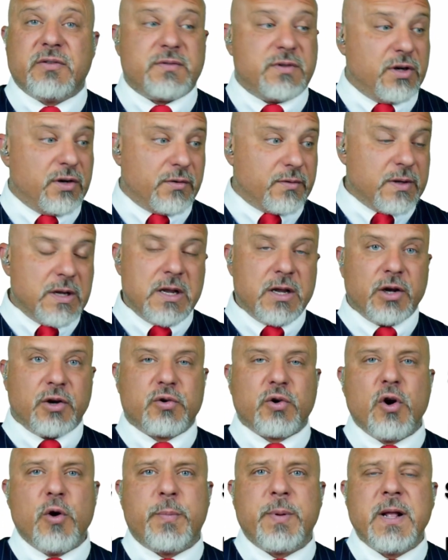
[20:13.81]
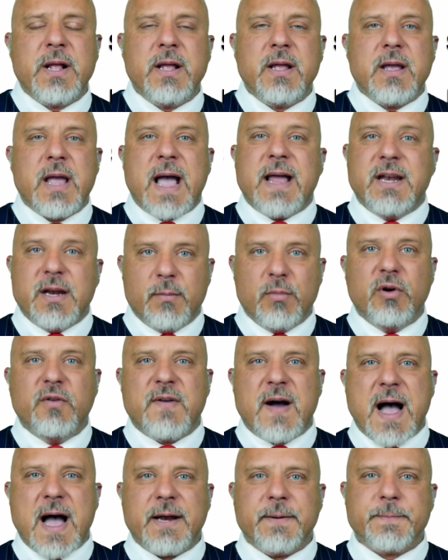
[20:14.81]
your group, and to move
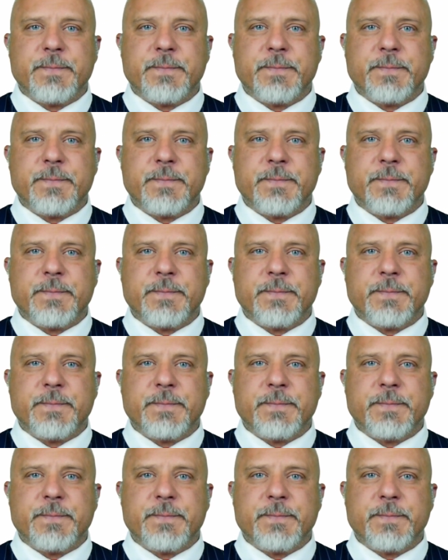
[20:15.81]
on.